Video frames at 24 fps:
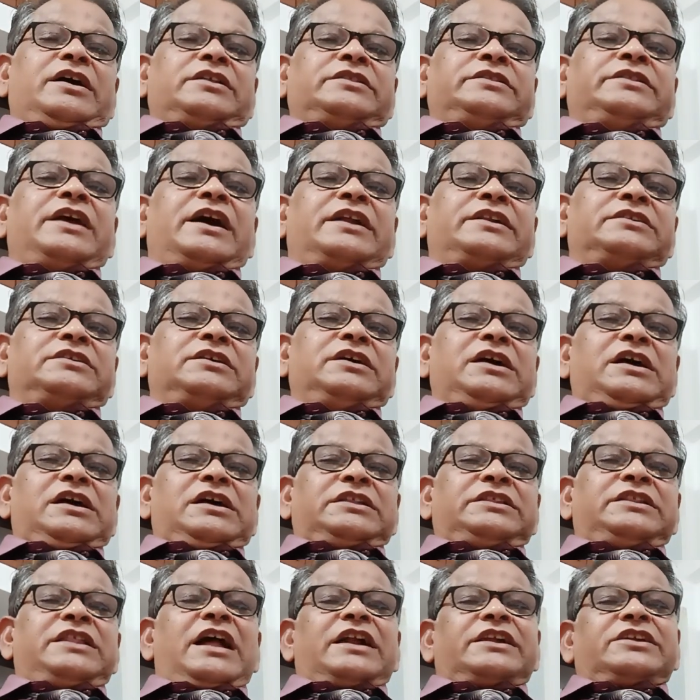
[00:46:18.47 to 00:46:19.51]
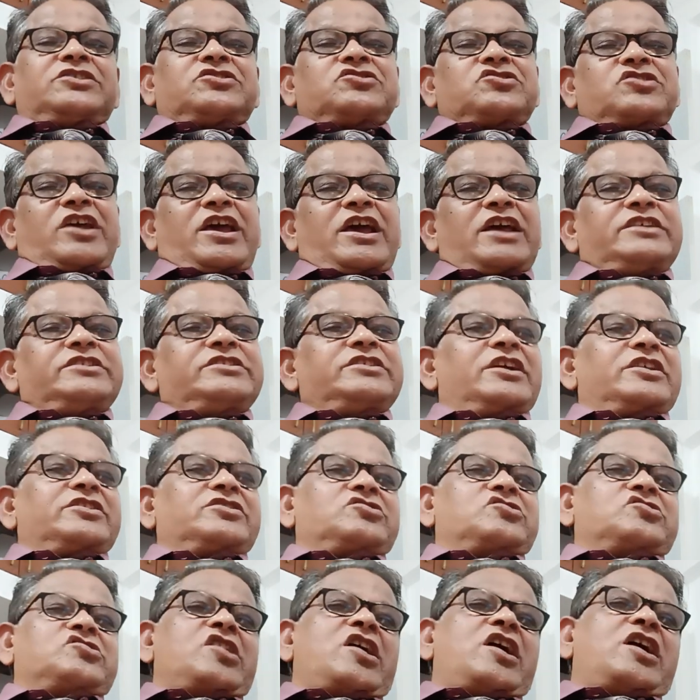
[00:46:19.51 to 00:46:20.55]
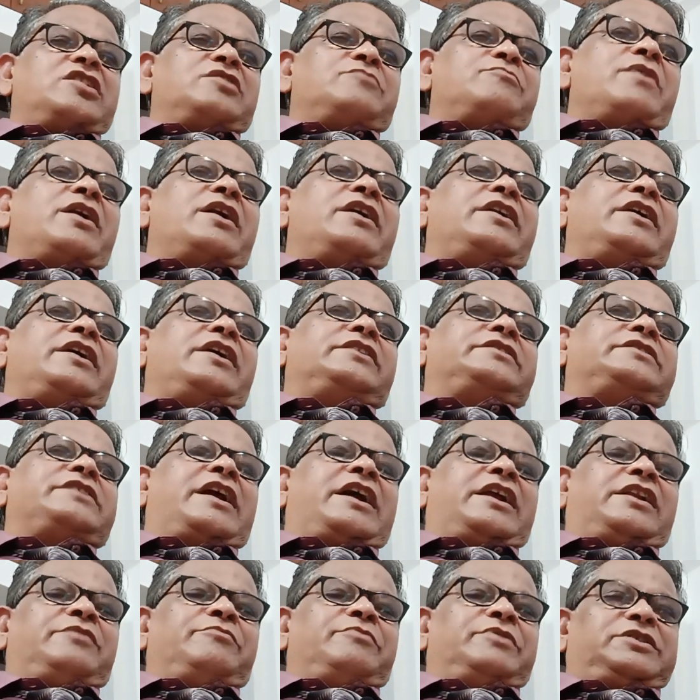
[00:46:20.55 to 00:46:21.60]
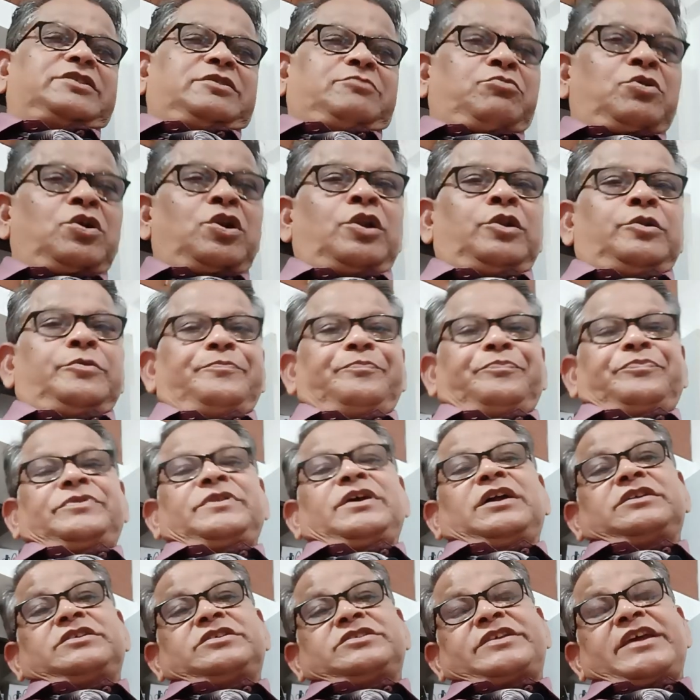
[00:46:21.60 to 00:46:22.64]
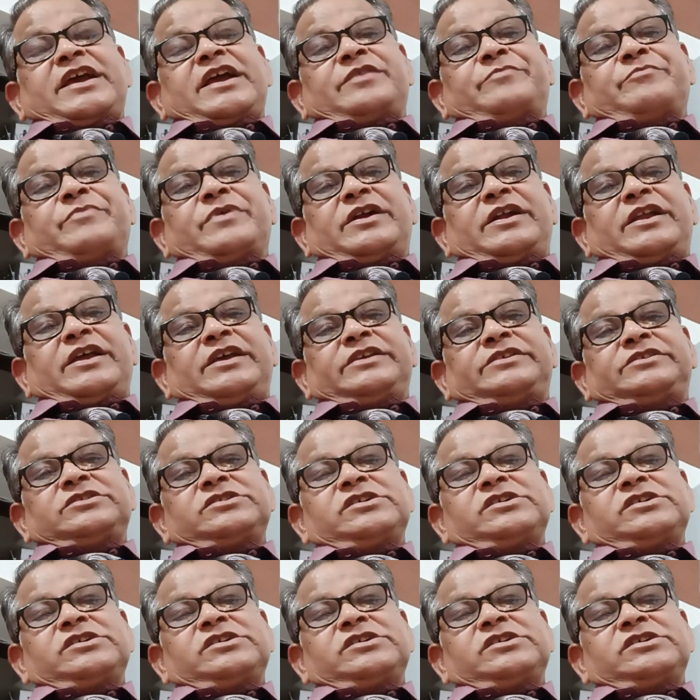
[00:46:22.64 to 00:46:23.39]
then that stranger's statement is admissible. That statement is